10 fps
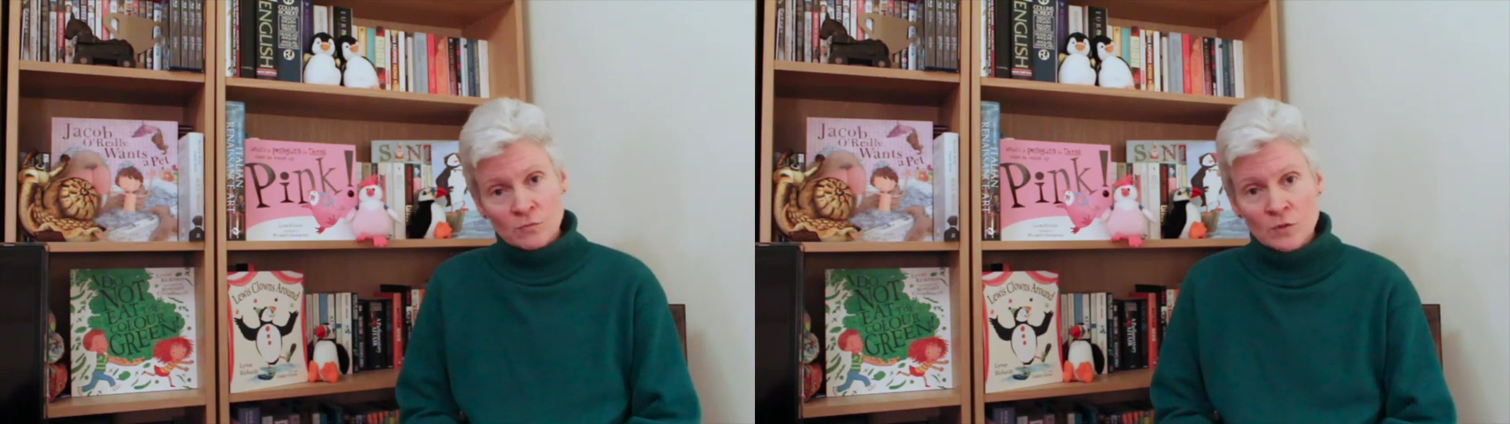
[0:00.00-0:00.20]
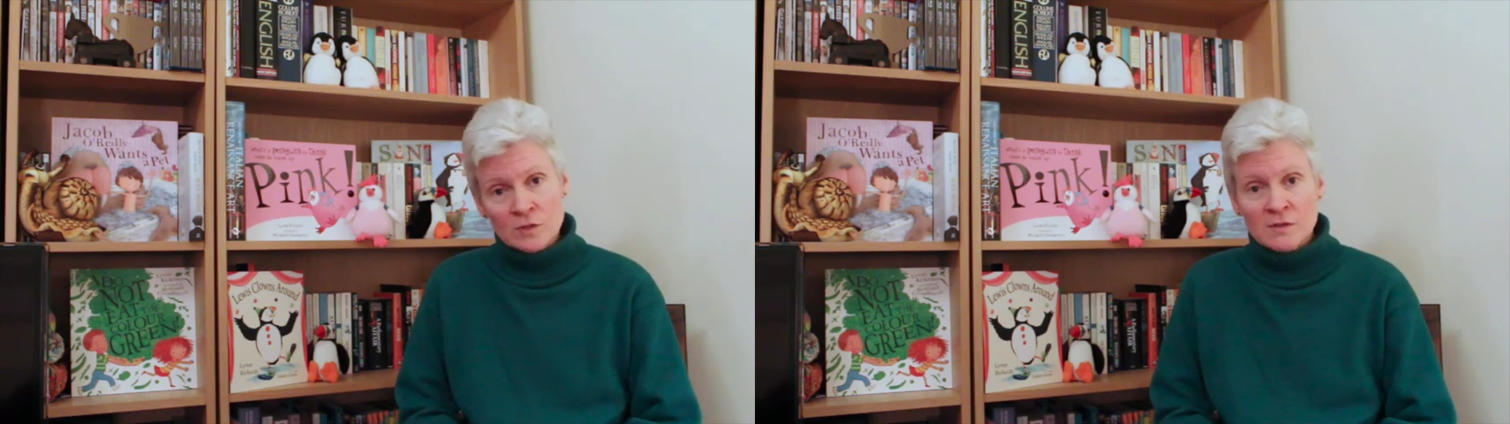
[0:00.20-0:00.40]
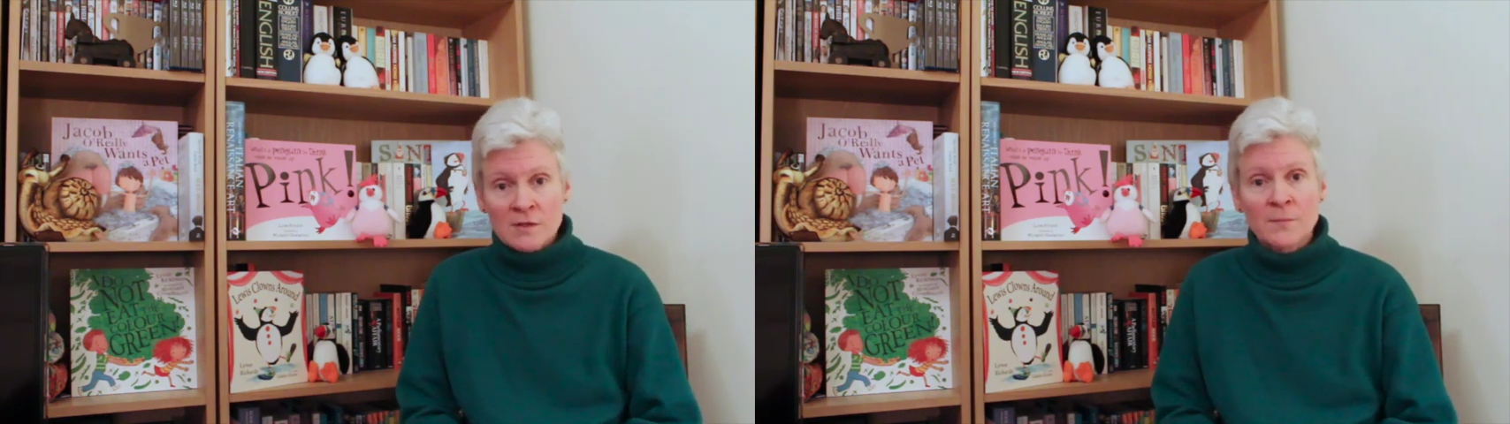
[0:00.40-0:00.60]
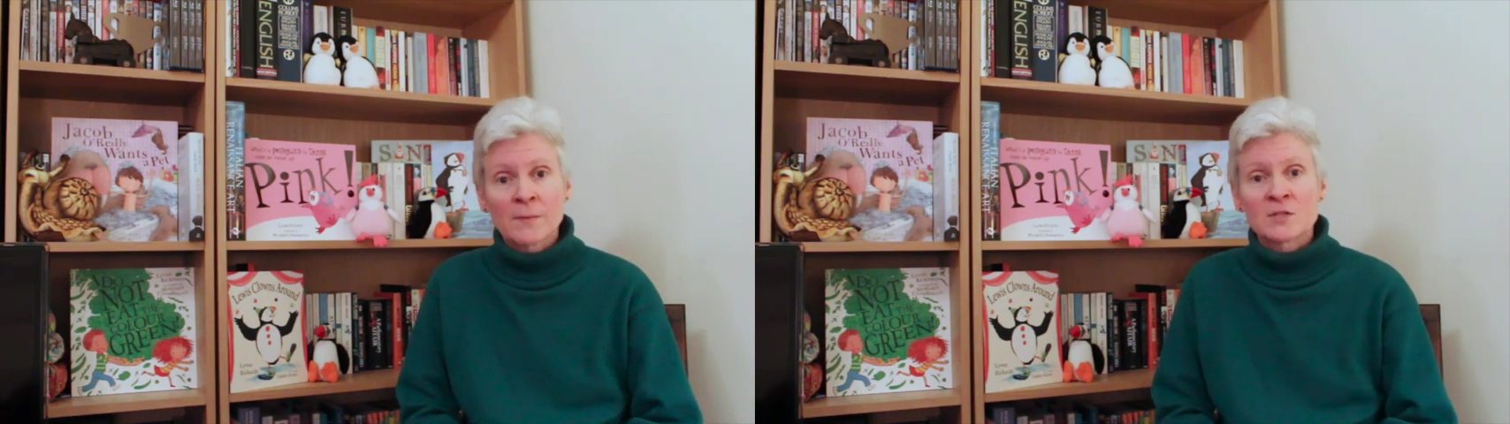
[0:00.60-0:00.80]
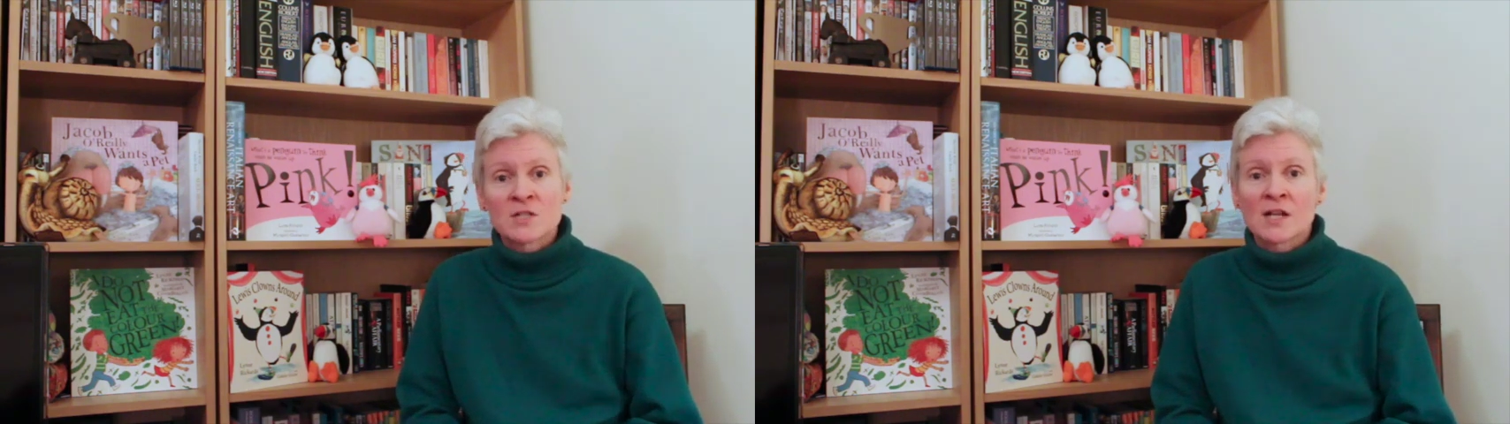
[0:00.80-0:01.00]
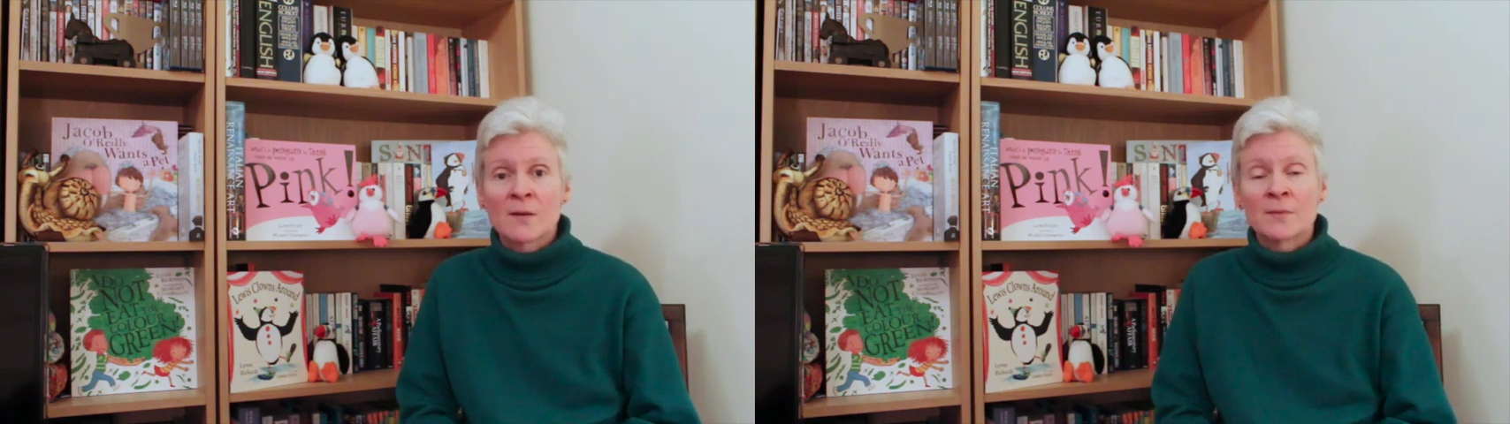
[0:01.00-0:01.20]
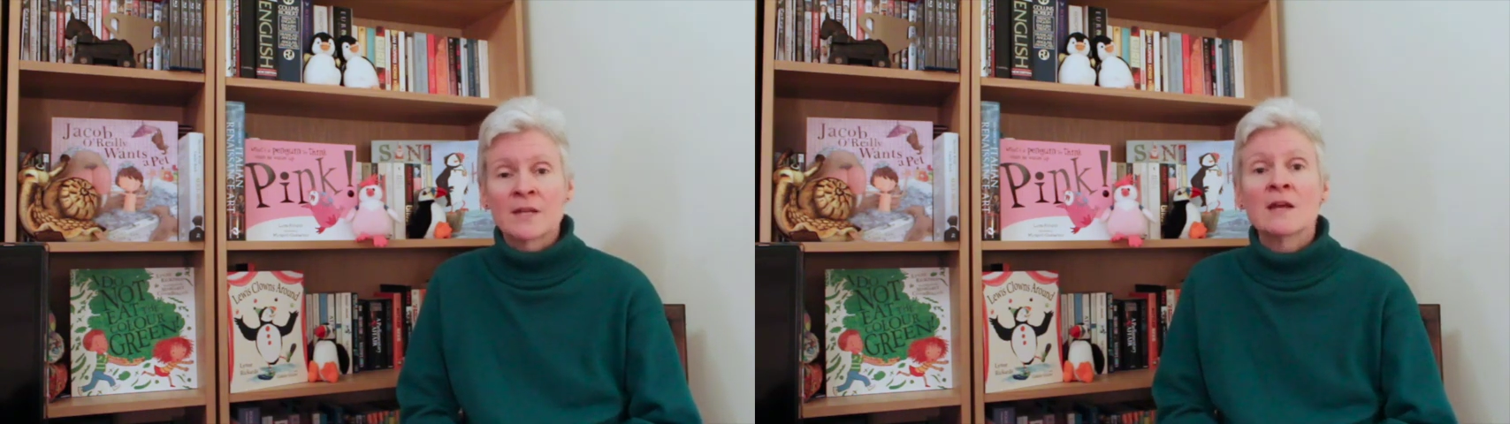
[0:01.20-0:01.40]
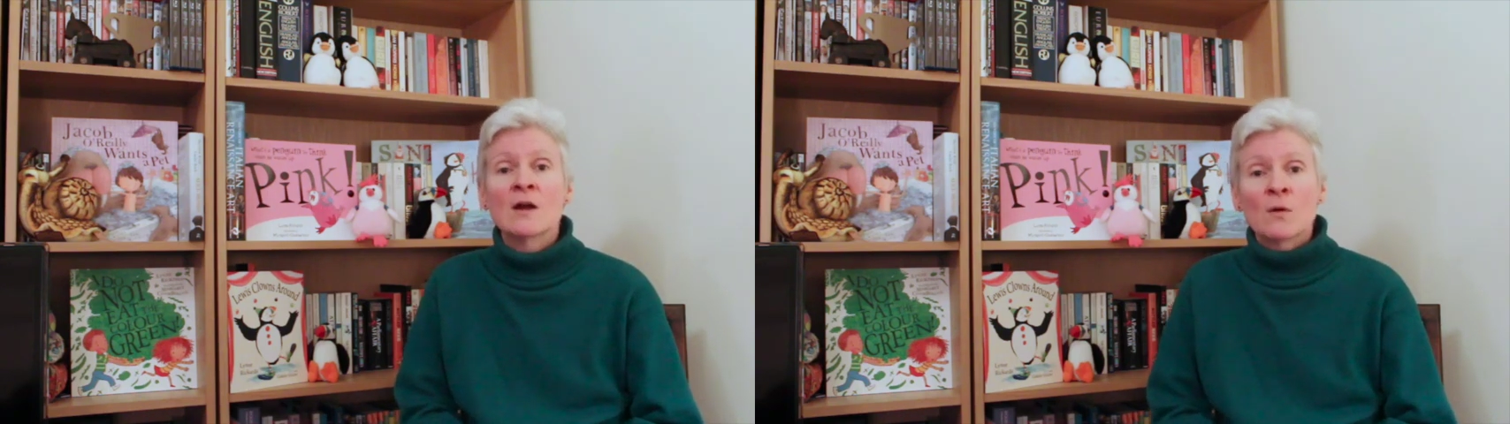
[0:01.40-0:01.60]
with the publishing
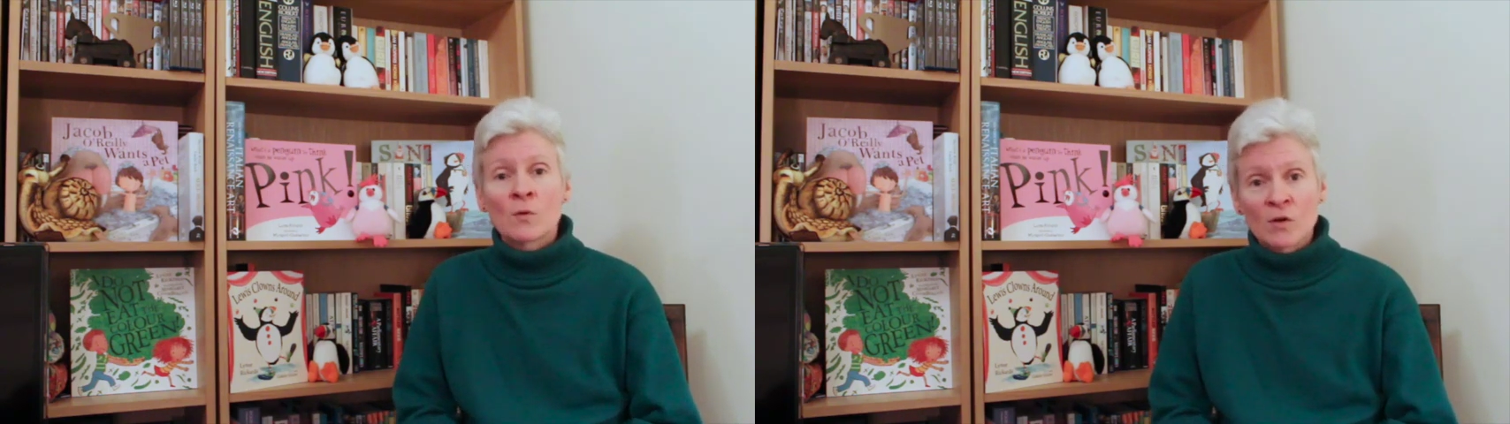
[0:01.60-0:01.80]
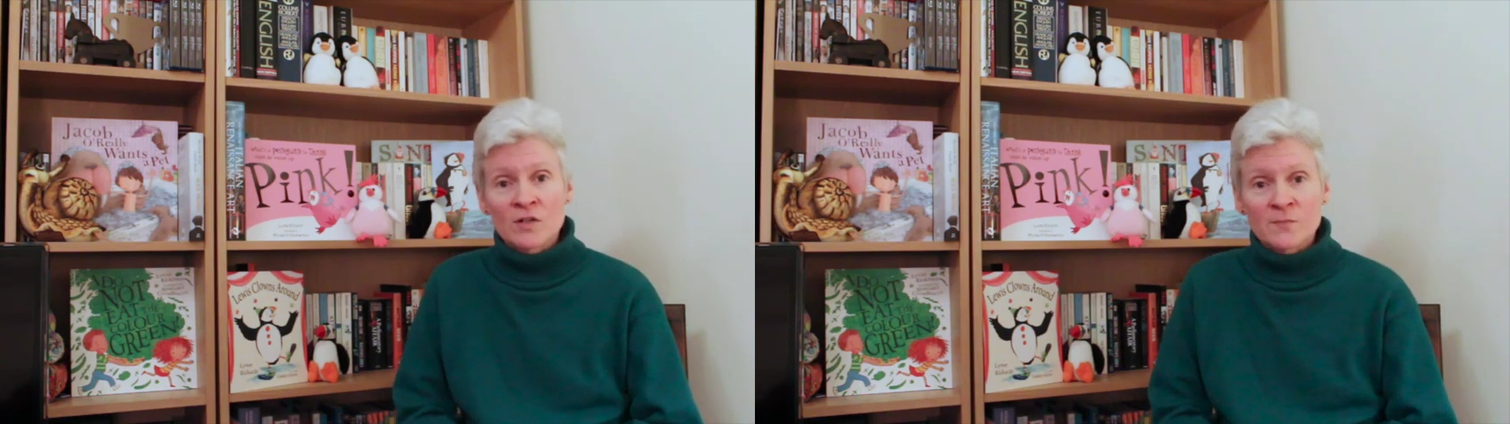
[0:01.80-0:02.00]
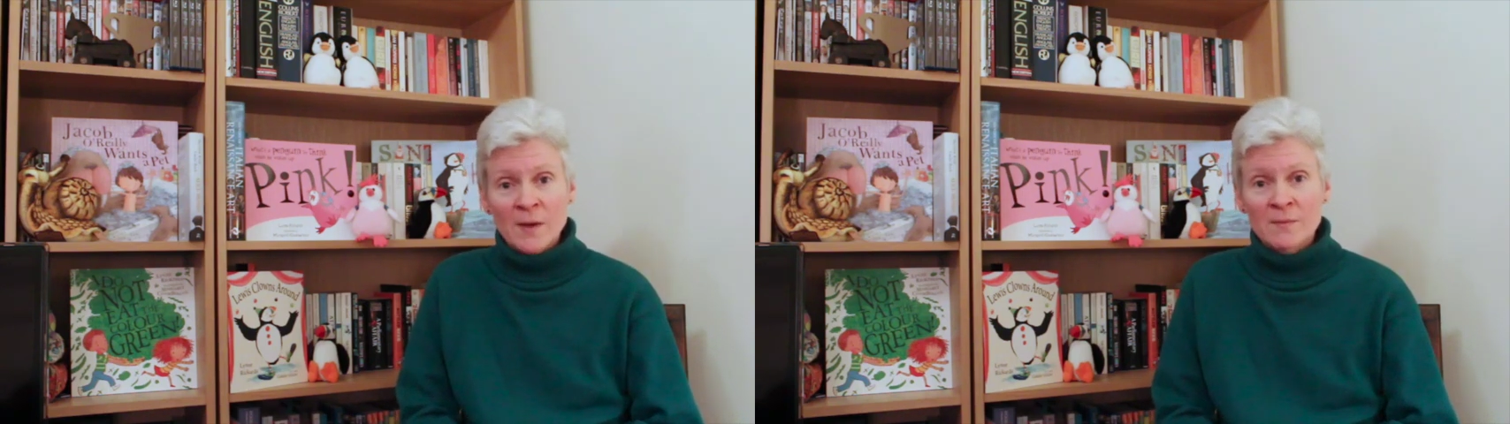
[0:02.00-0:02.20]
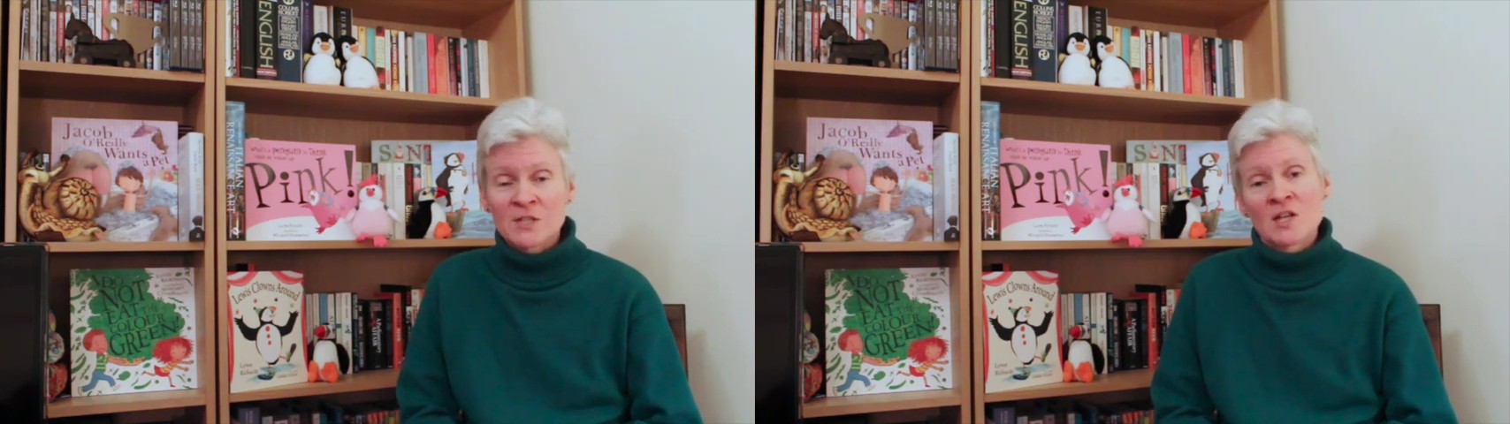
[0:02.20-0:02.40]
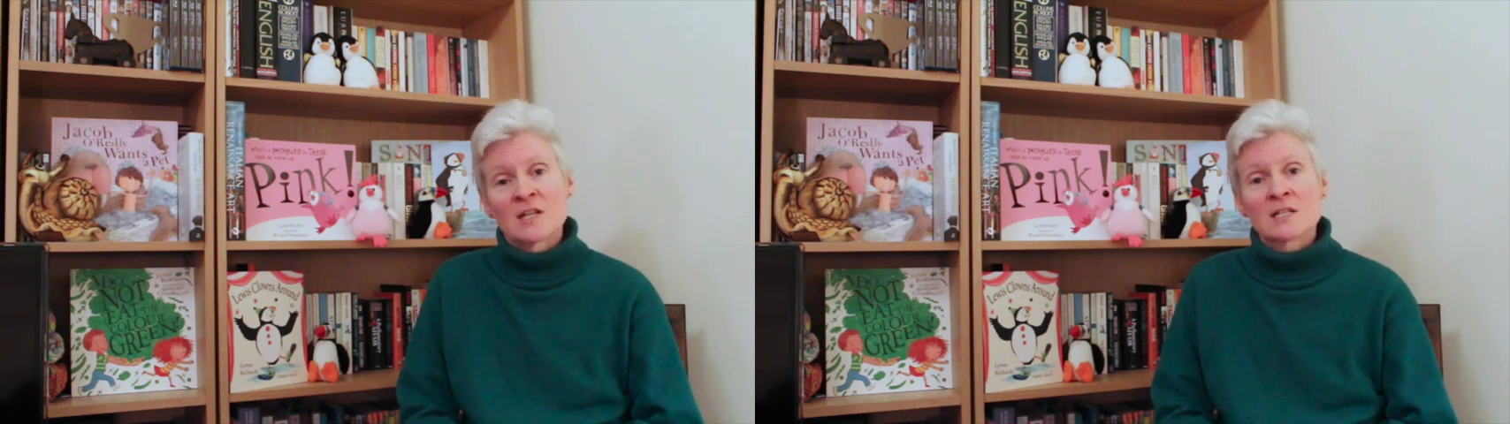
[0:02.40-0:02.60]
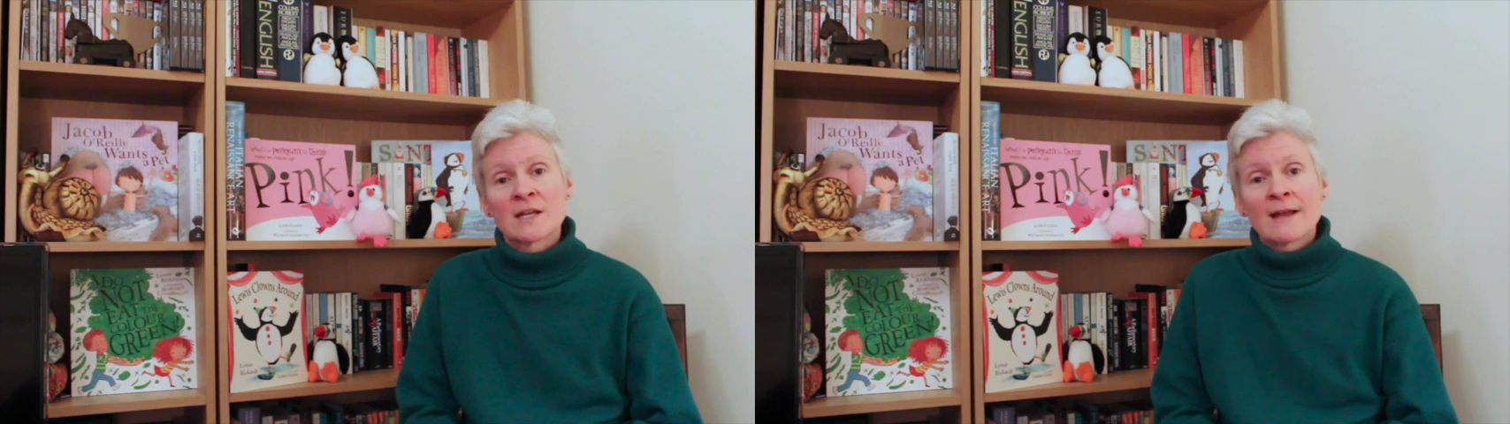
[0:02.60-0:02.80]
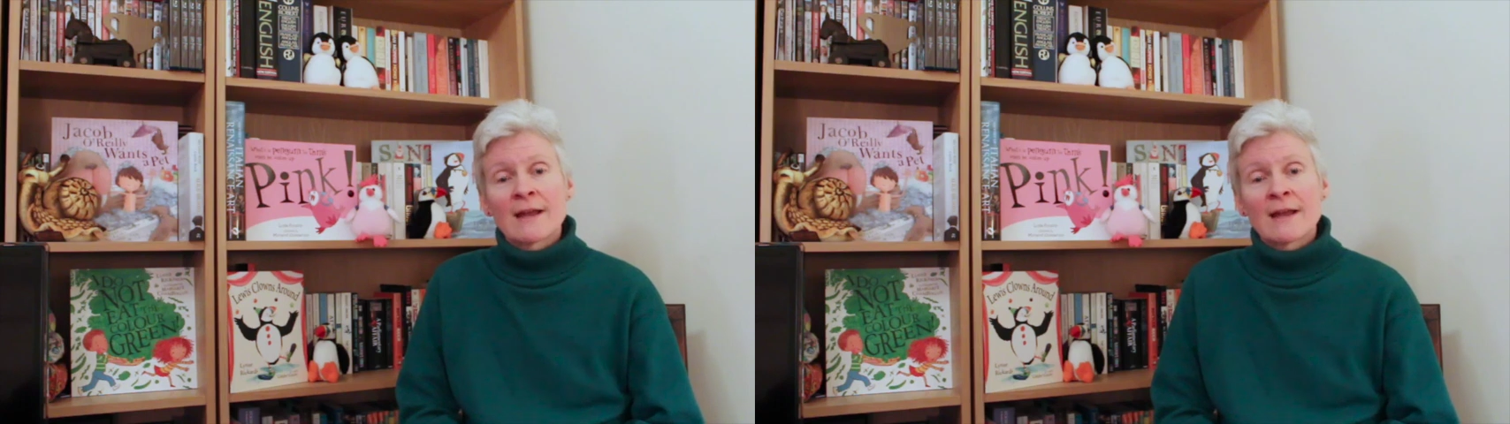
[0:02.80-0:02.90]
company, were going to publish it.